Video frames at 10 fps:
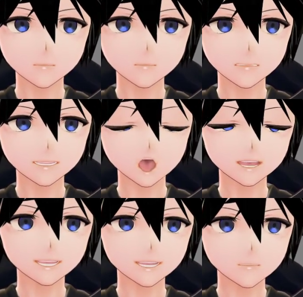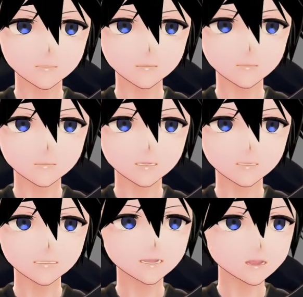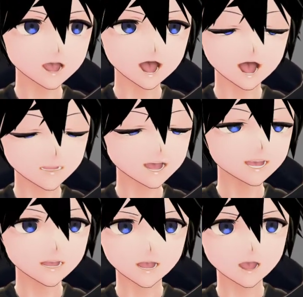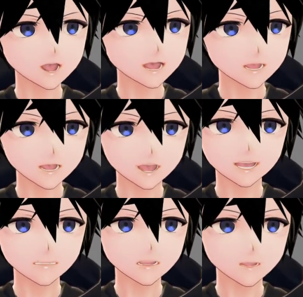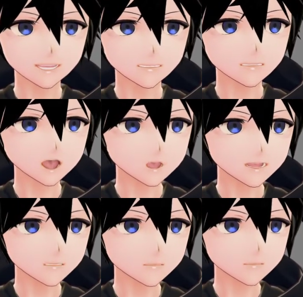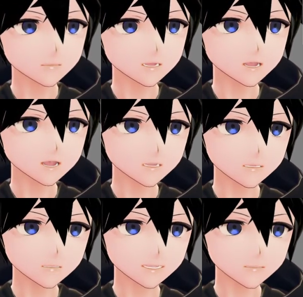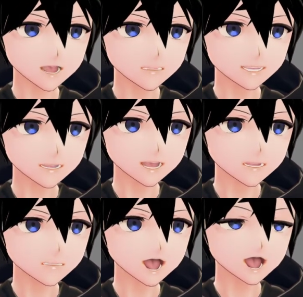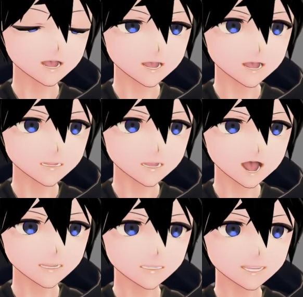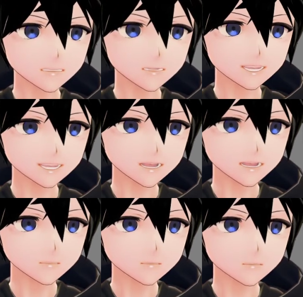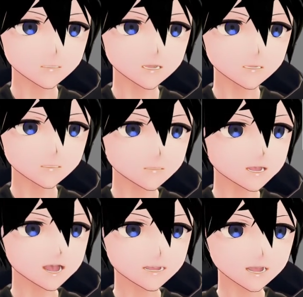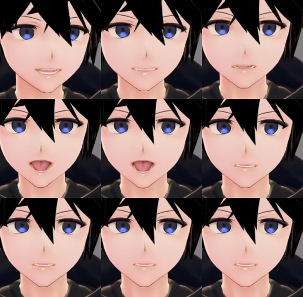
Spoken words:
So, surprised, angry, whatever, you make your own faces for it. Graphic settings, I leave these as is, but people change them up.